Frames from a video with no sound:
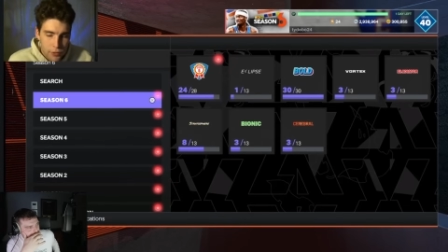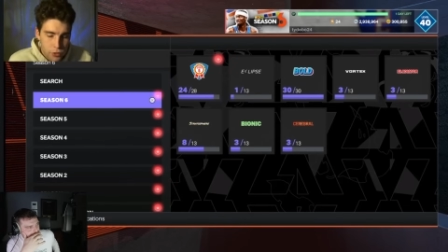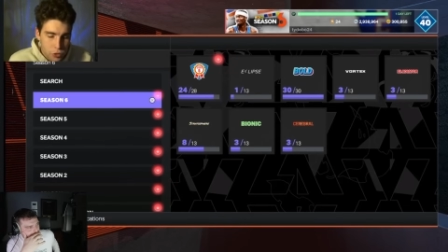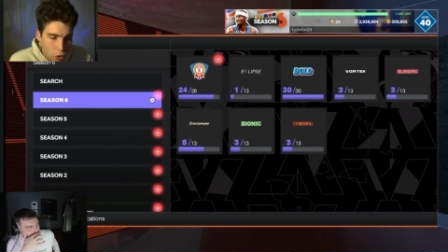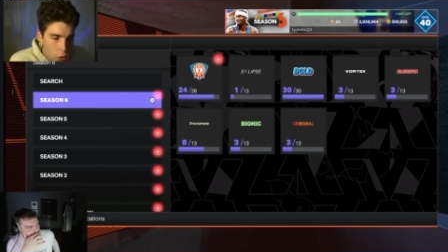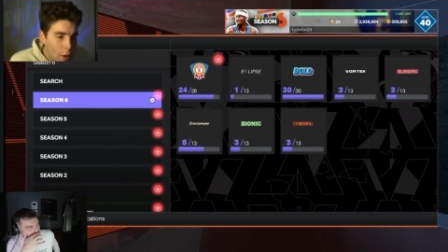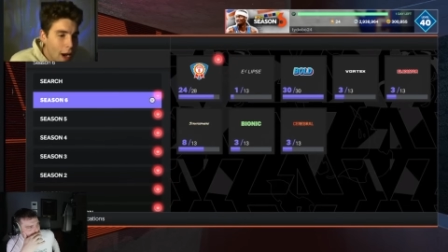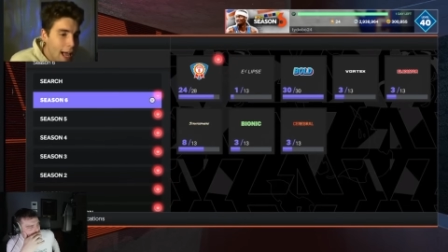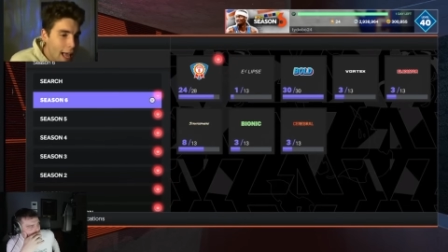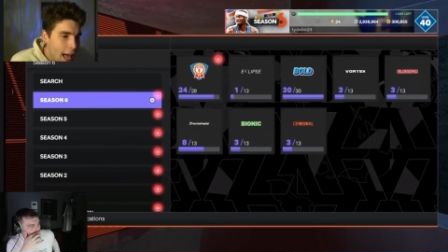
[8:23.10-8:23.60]

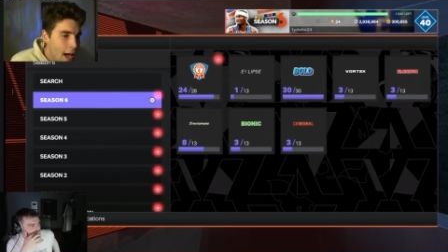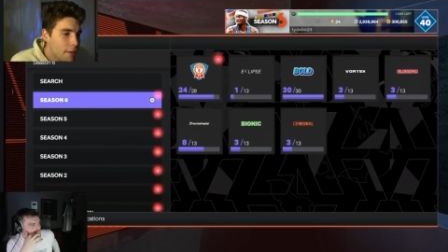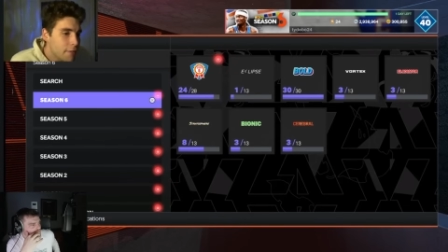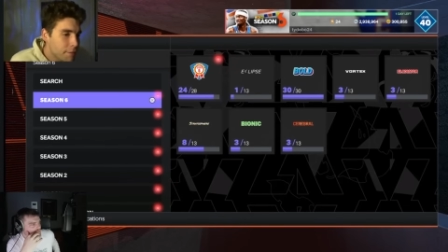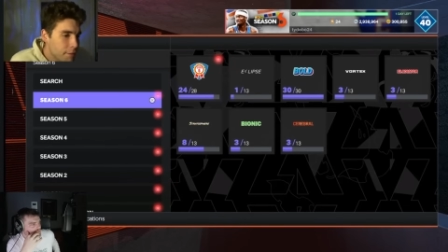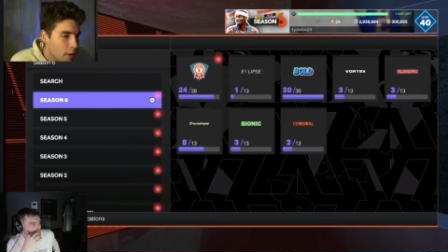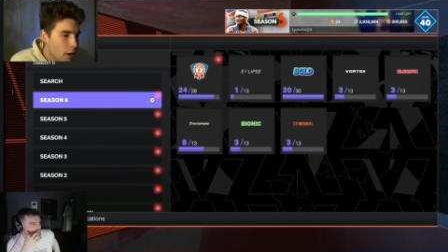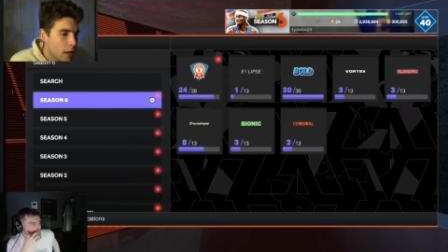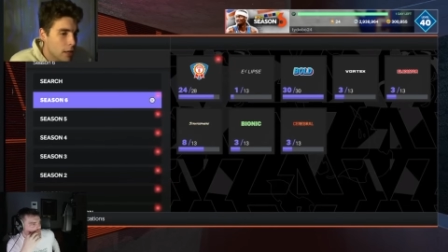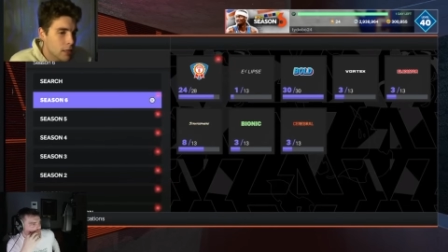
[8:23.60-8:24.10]
do I
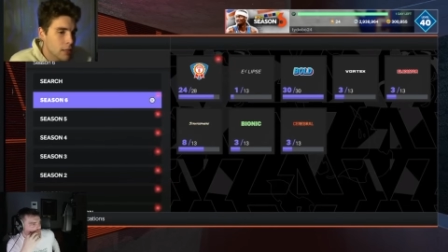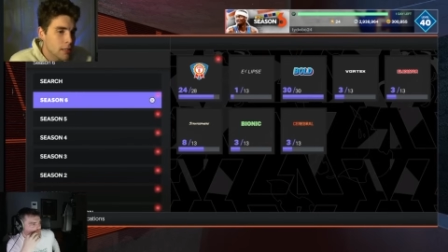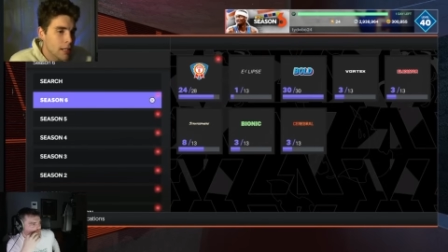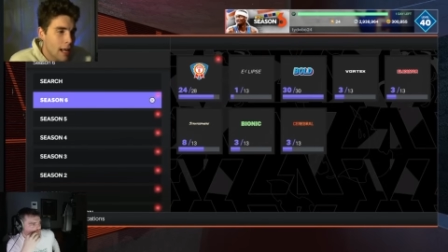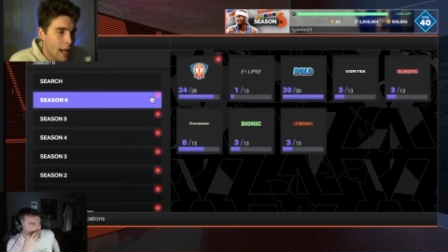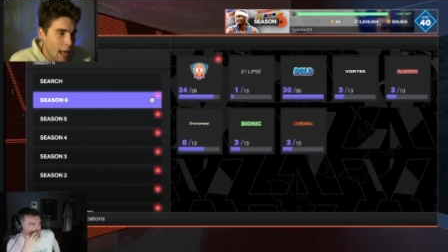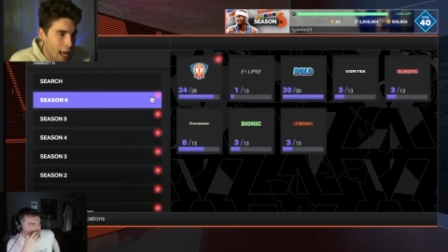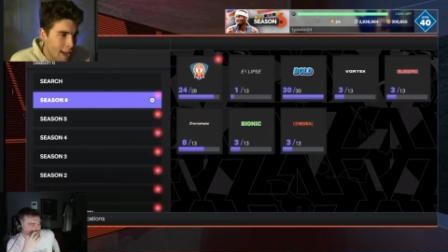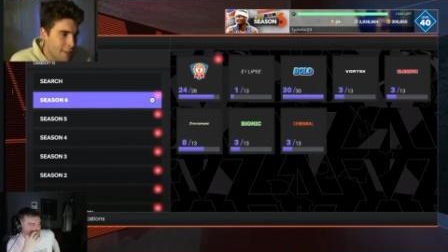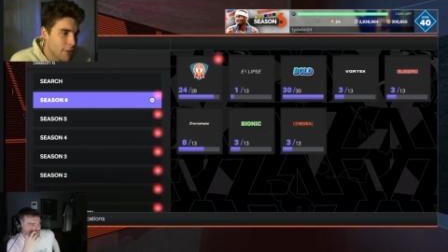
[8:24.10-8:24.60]
have fun
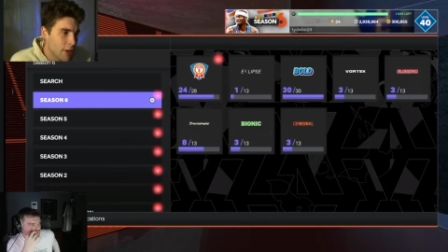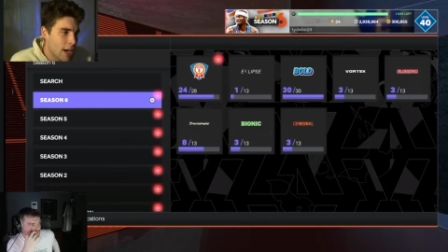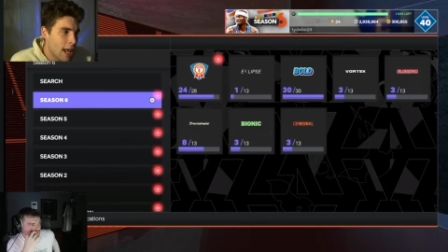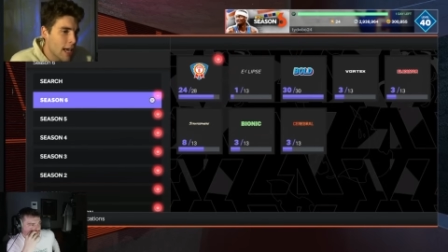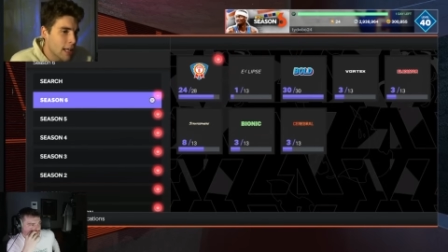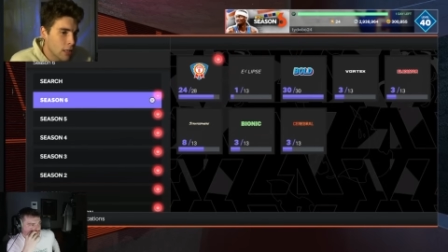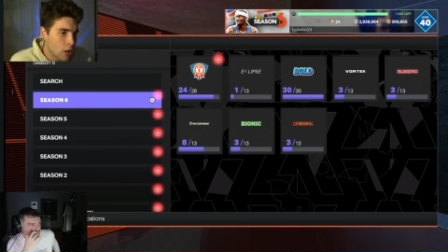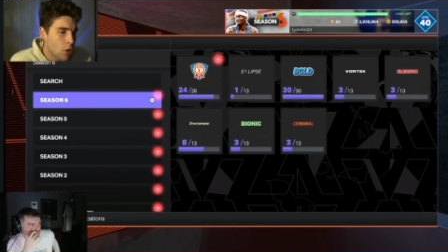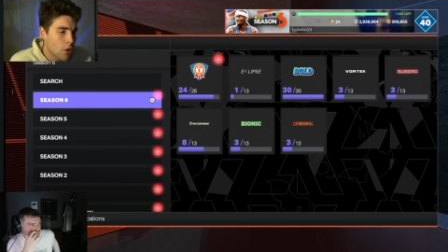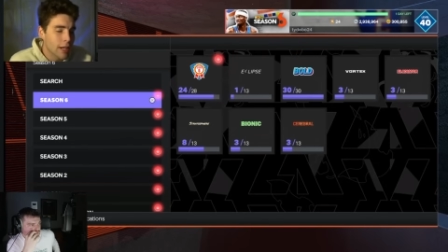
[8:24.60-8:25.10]
every
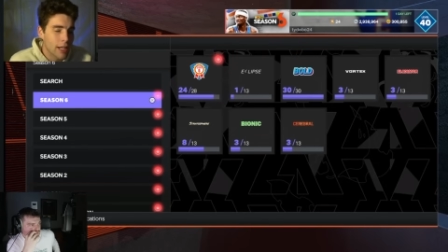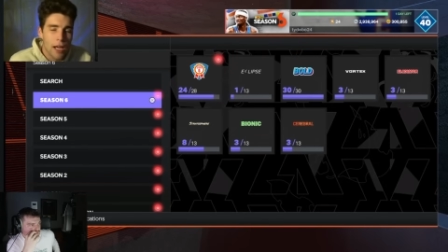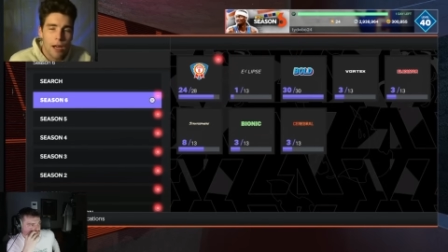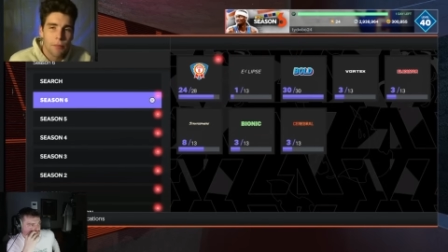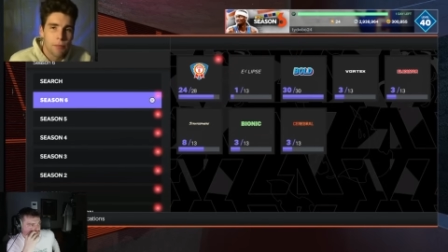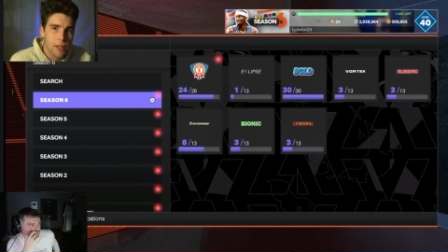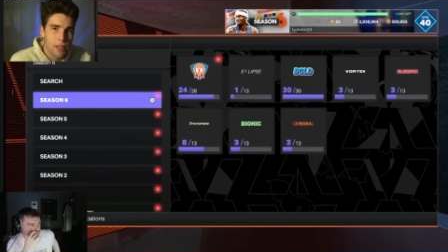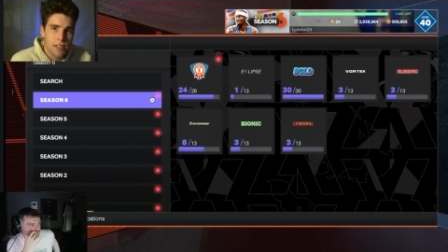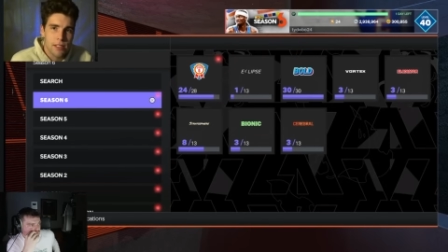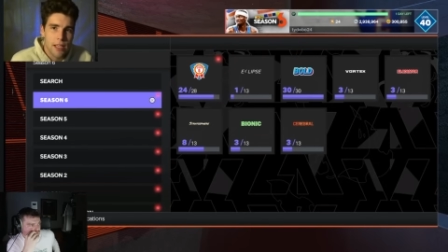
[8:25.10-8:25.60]
day loading
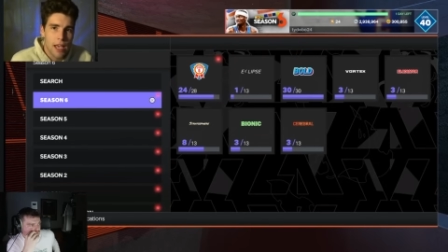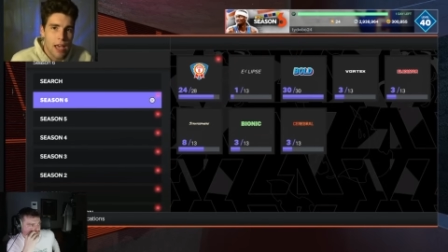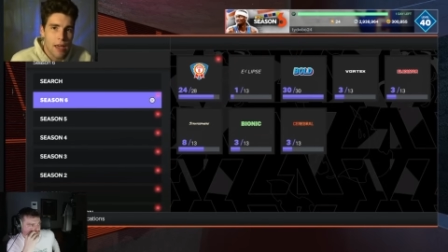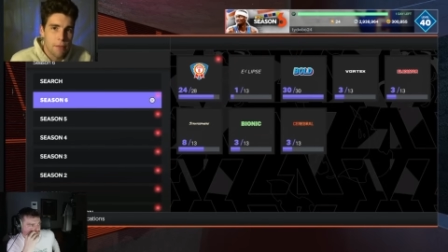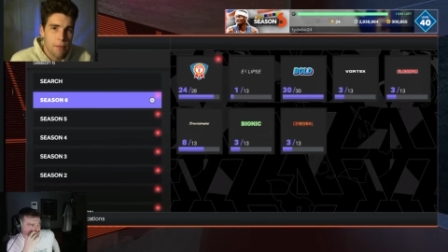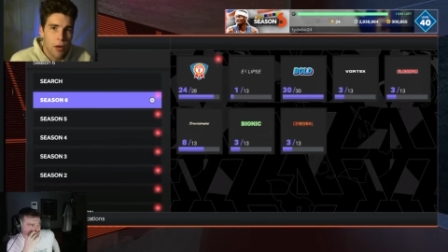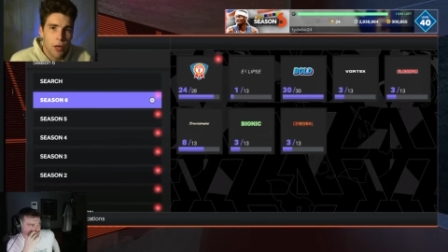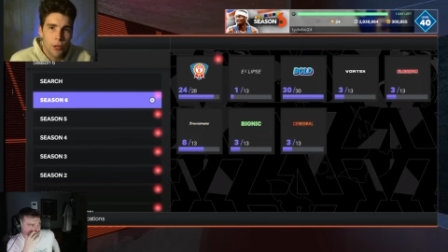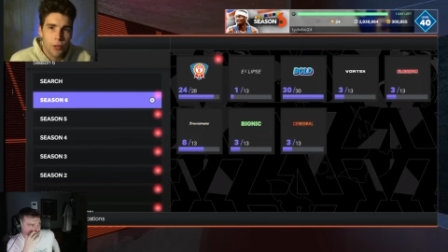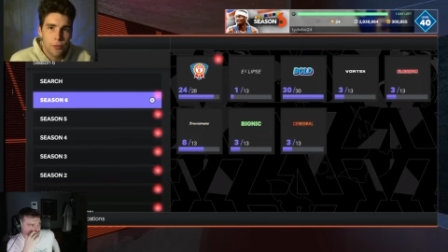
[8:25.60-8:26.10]
up this
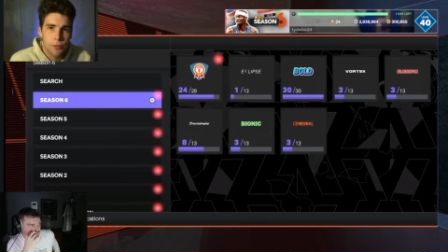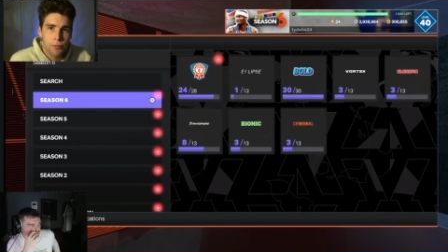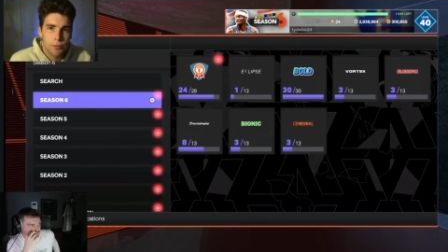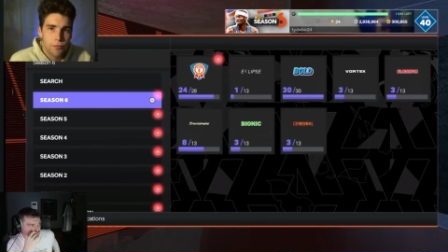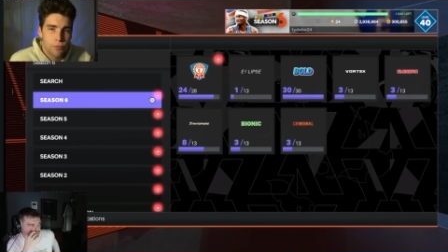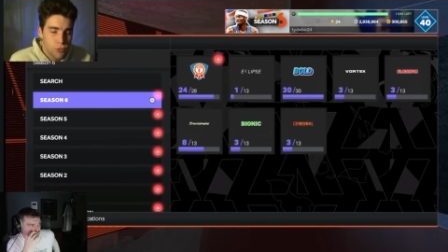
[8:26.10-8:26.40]
game mode?